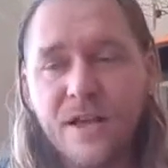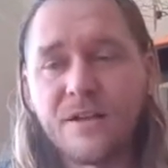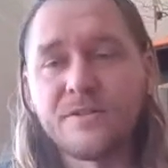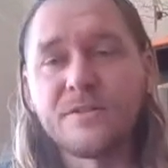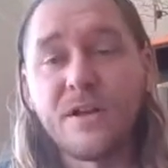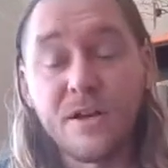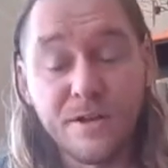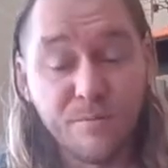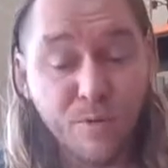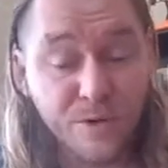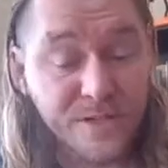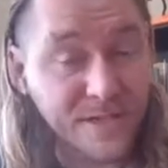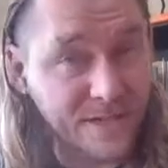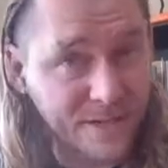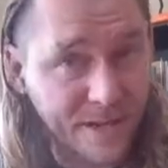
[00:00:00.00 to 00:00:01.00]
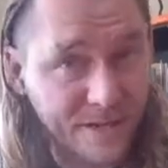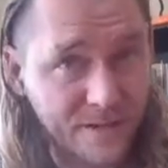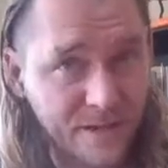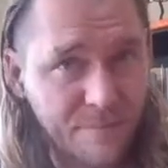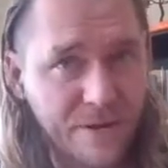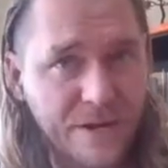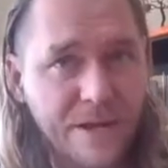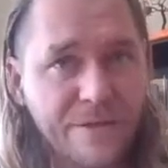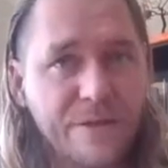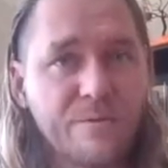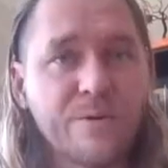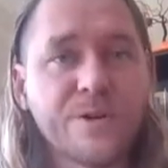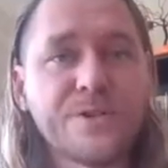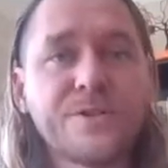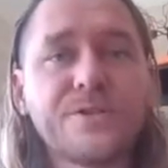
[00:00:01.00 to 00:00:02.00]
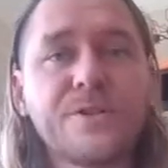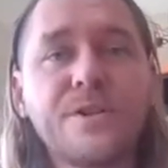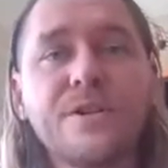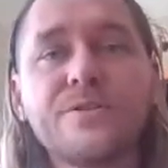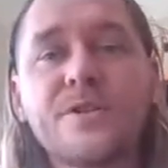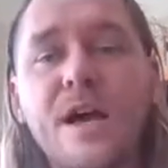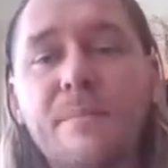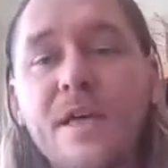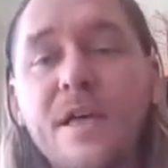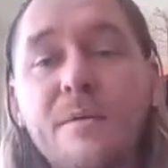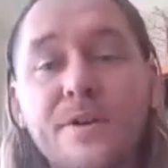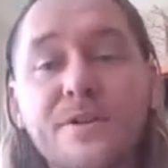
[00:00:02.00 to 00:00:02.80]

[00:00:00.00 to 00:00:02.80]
I'll talk in more detail about how that works in SecureDrop,